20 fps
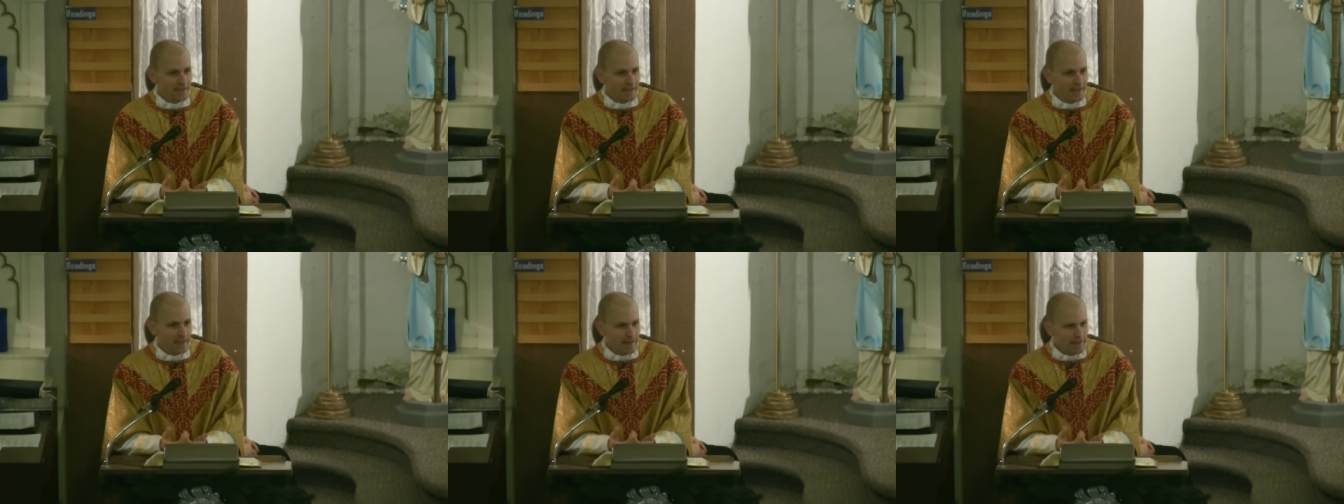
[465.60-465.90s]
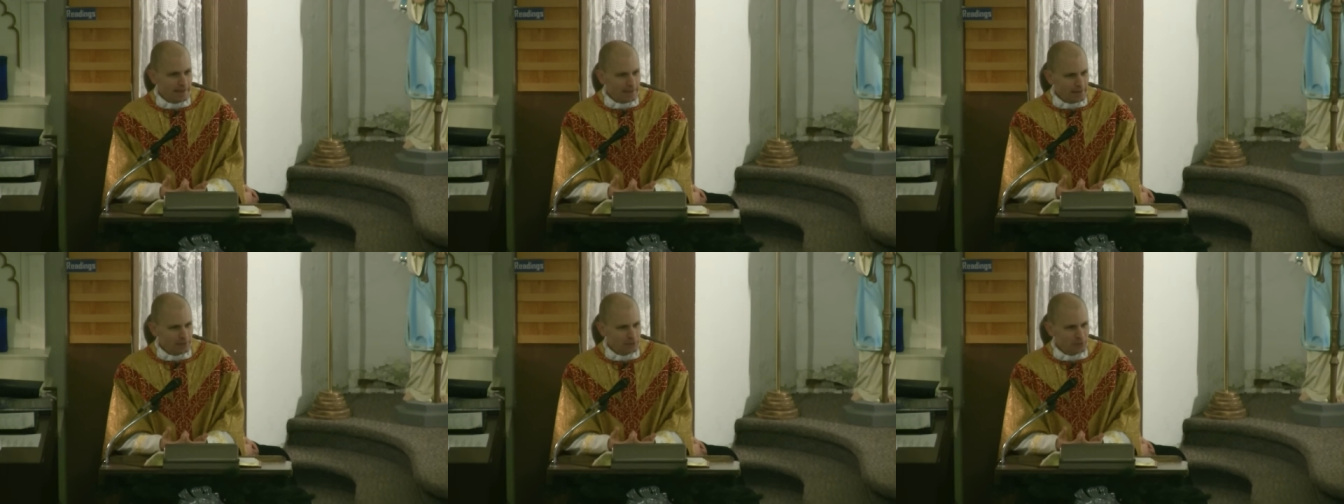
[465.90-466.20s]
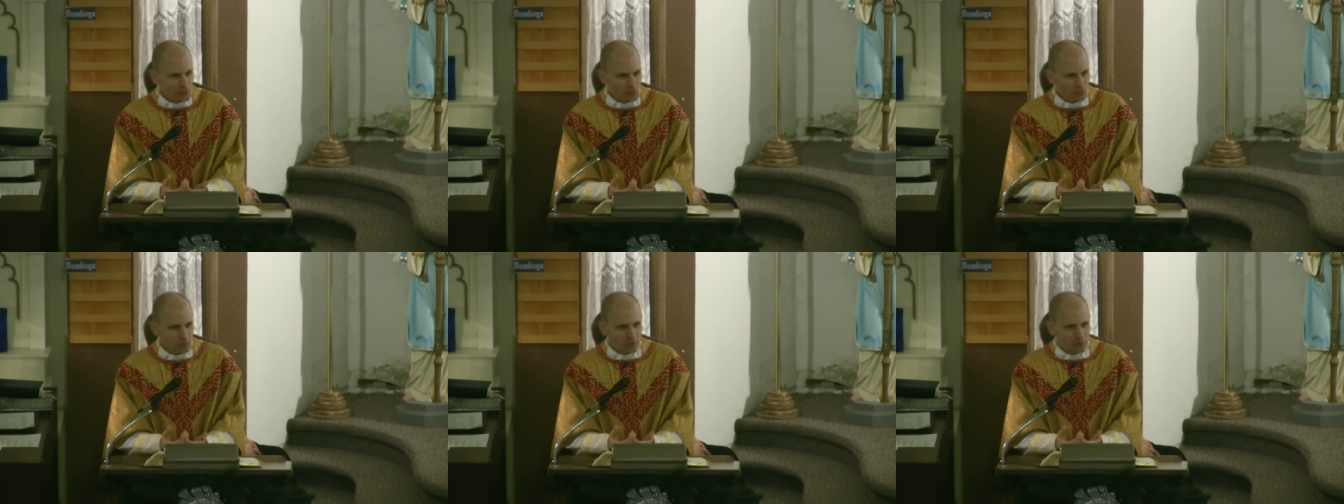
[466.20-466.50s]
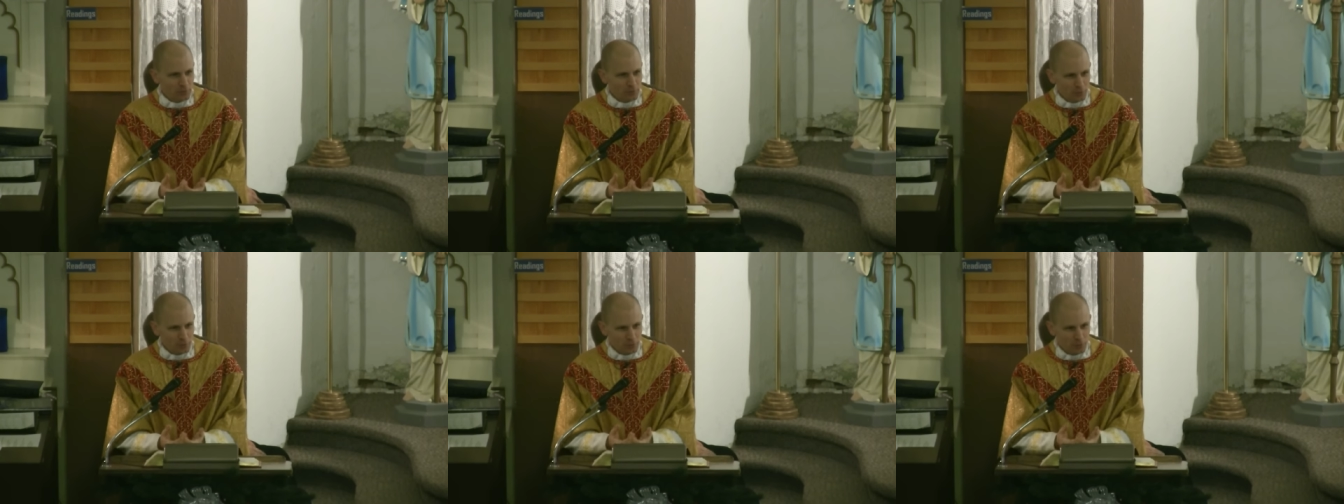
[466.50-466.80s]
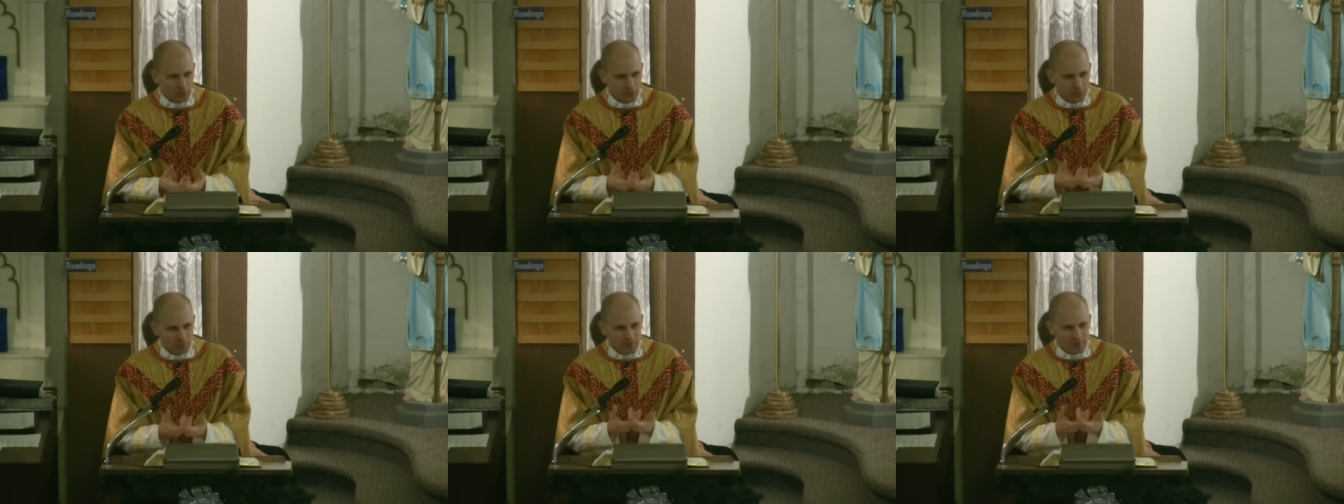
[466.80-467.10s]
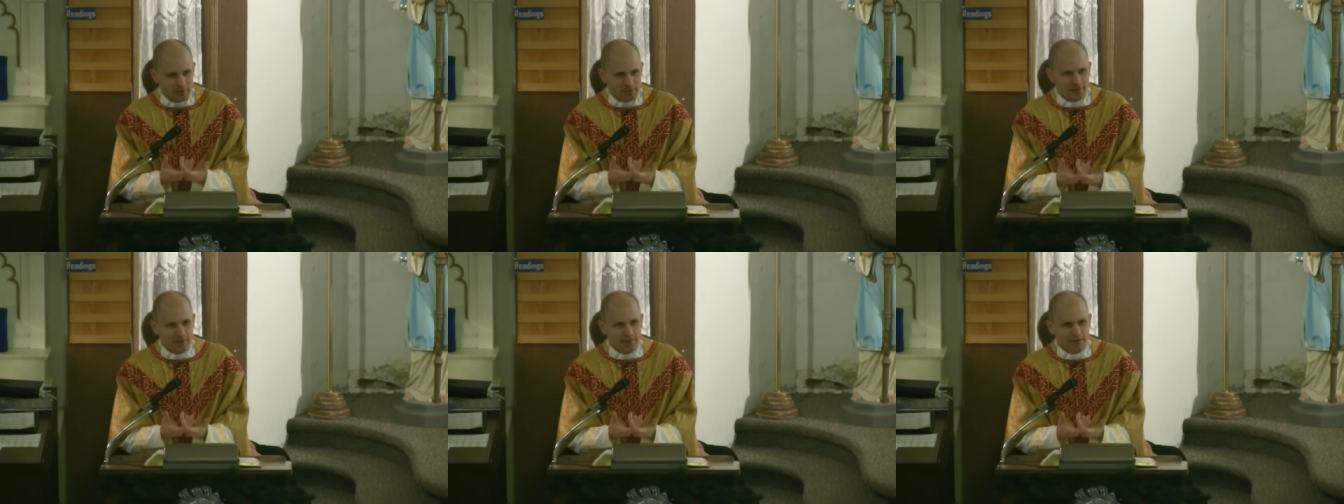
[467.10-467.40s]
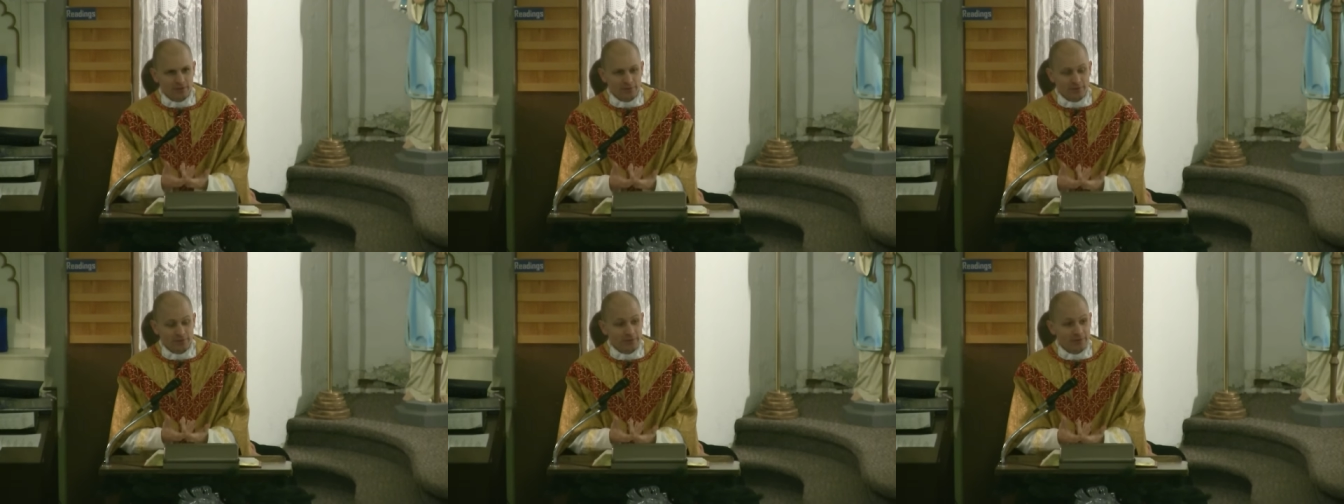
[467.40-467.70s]
And I think joy is one of those big
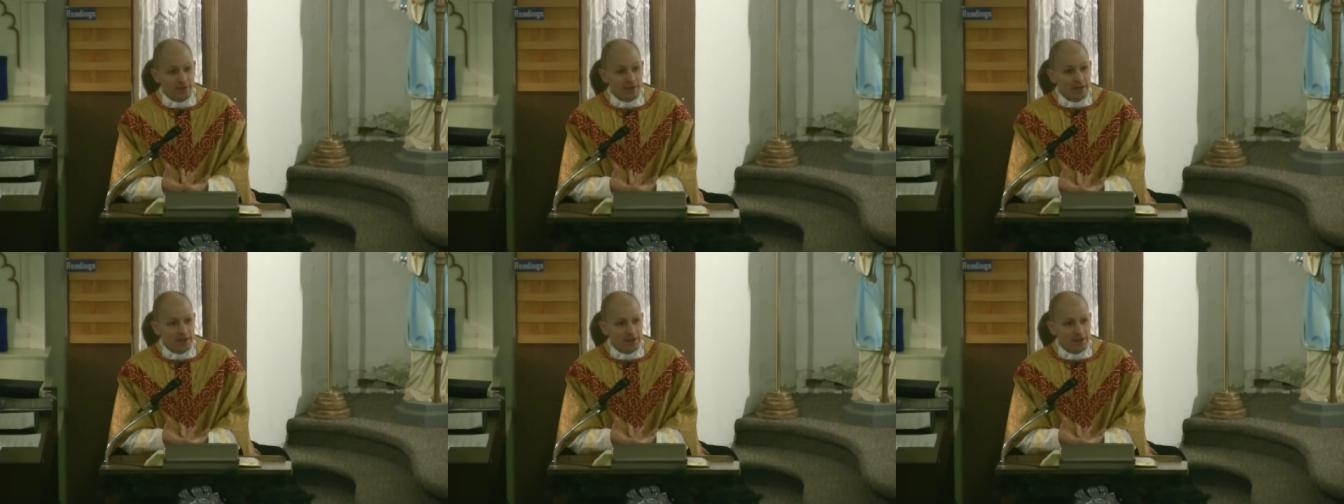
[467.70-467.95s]
things.